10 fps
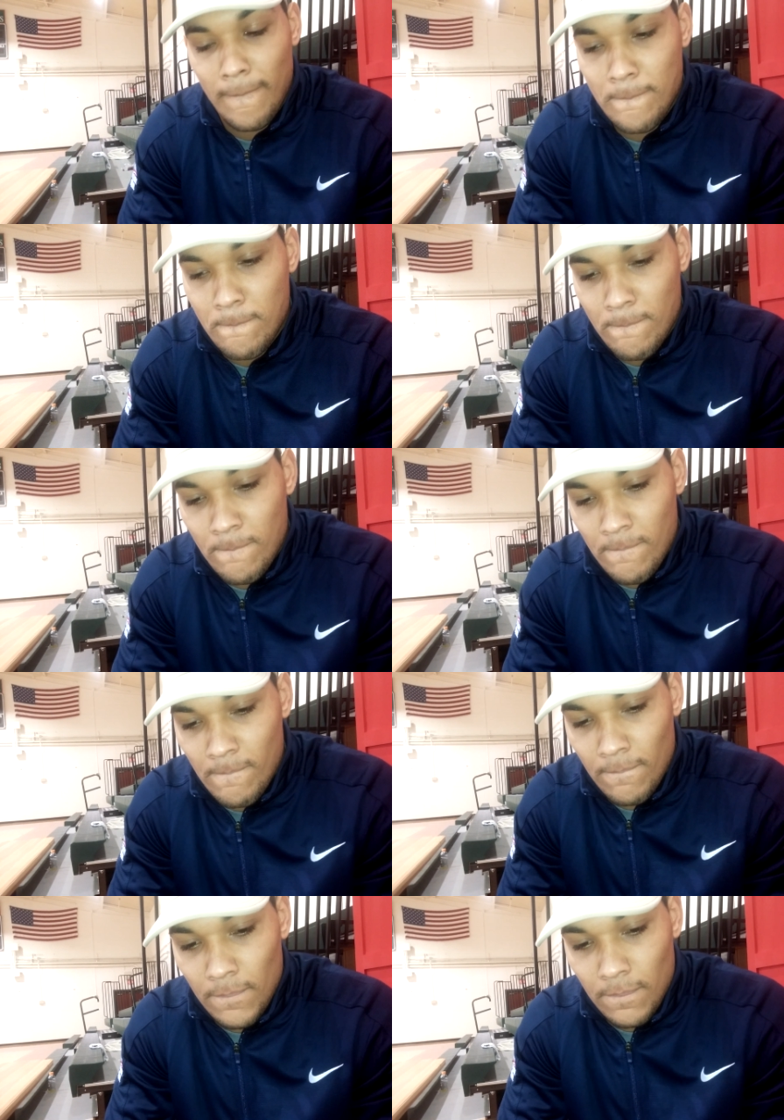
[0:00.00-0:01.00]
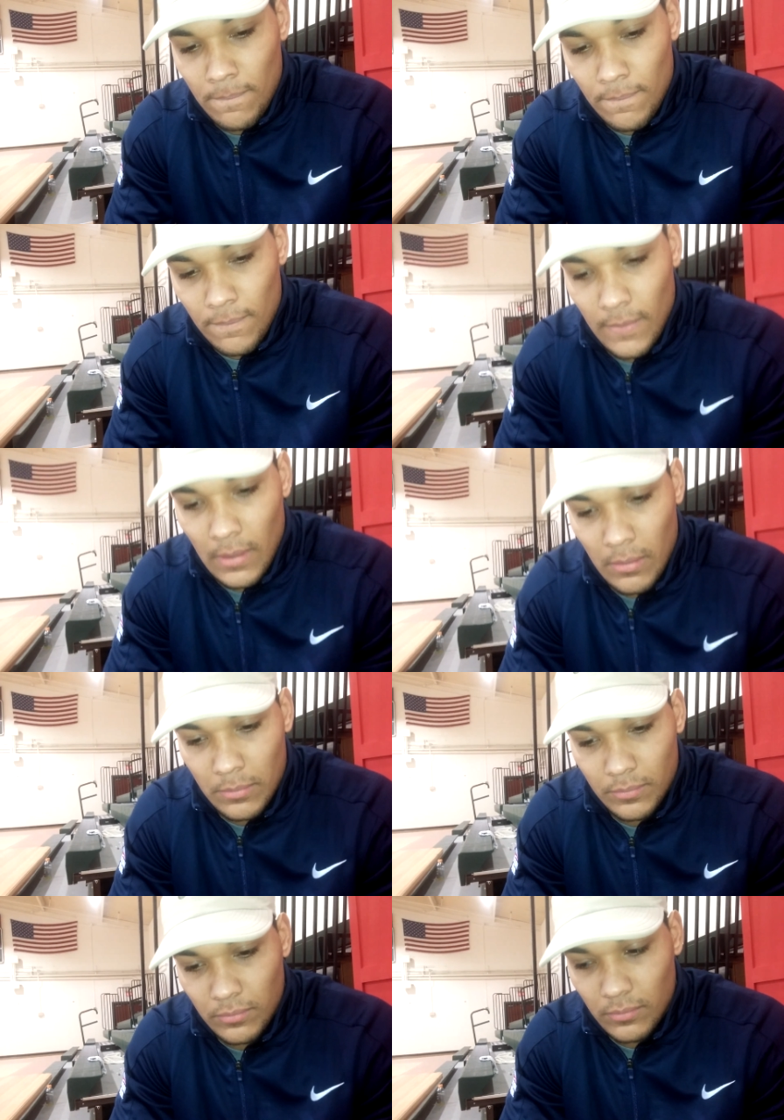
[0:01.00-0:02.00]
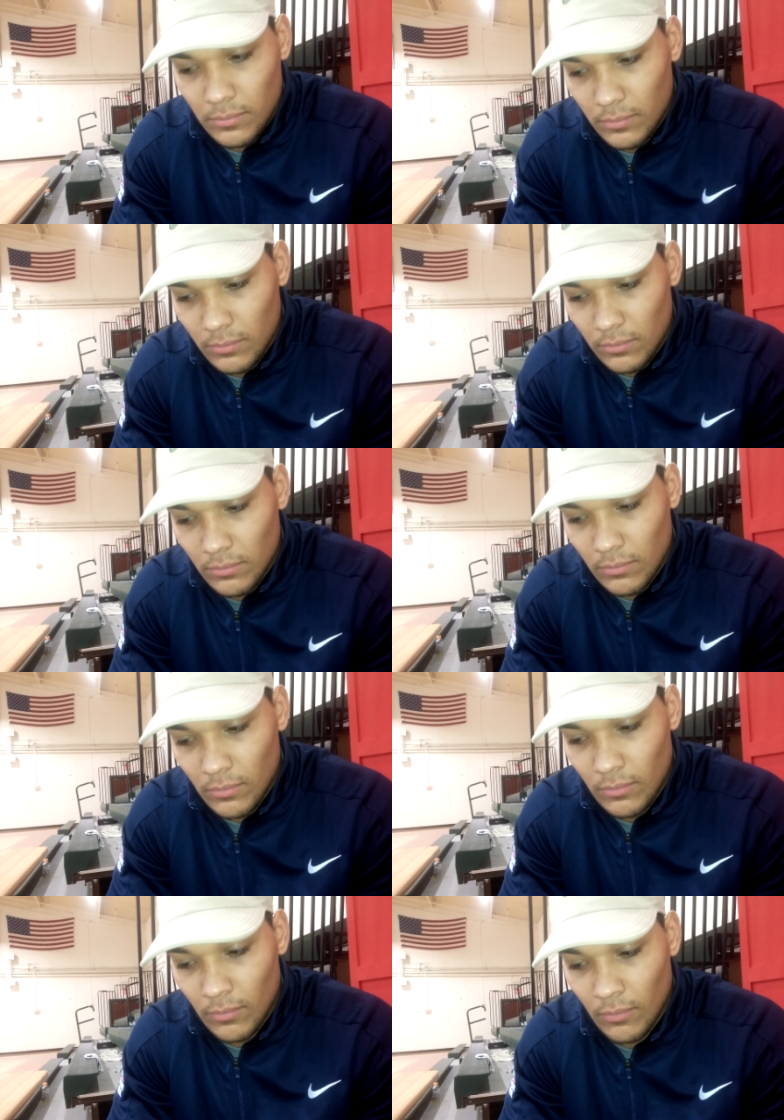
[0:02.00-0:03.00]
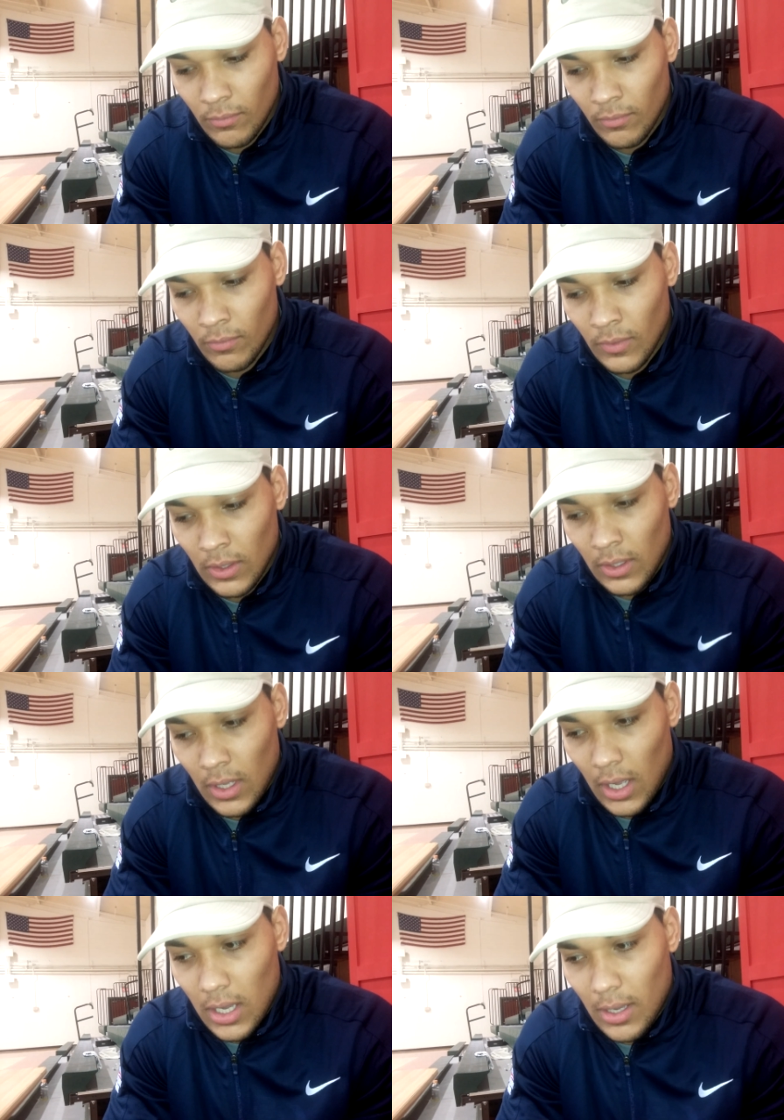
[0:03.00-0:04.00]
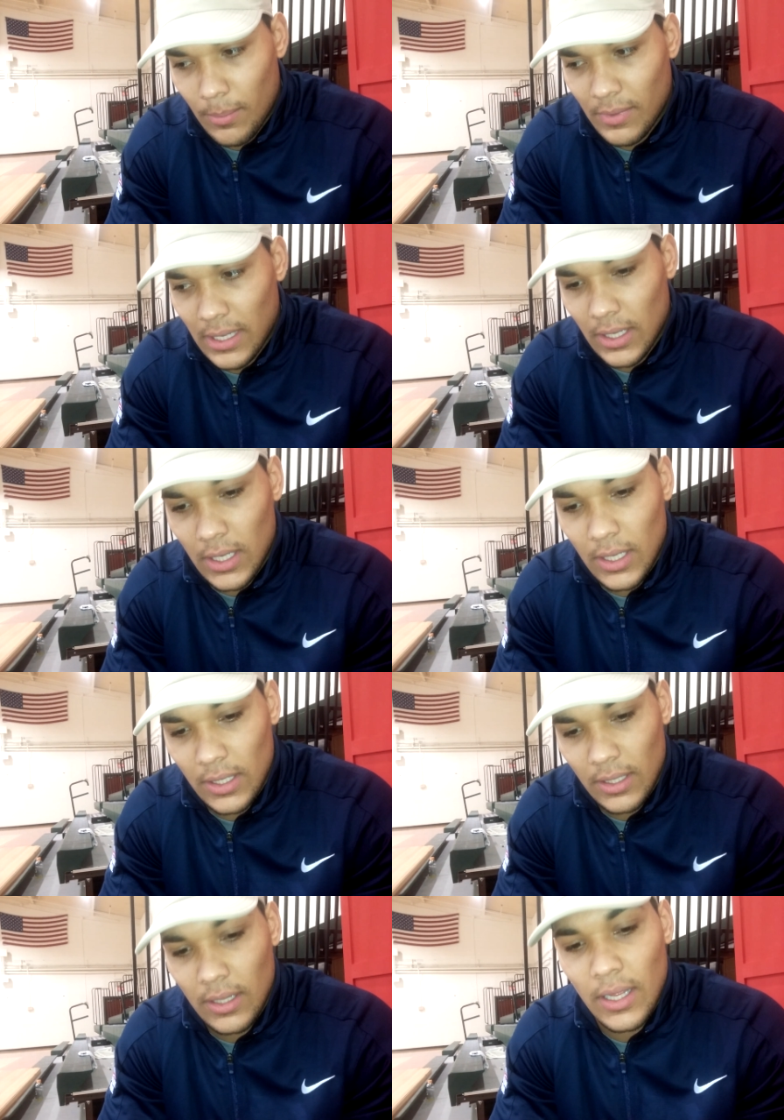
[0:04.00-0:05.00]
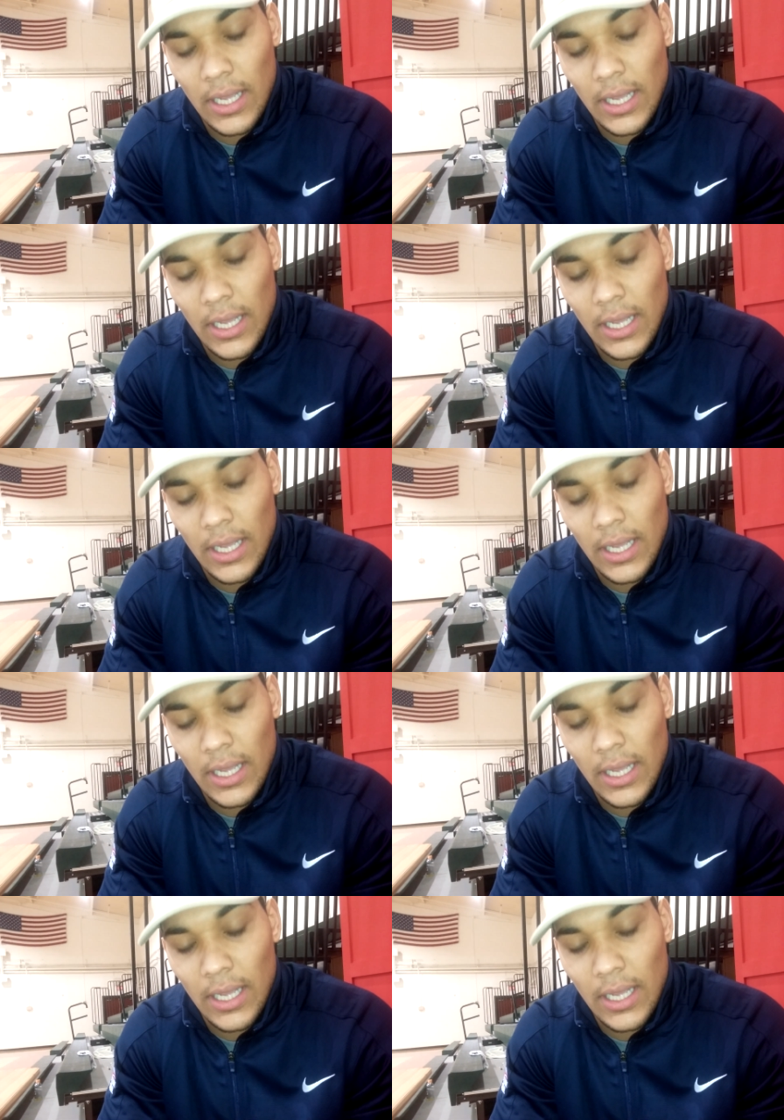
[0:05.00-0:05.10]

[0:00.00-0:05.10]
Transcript: Do you uh, did you hear back from the NFL on your on the evaluation? Um, I know you applied for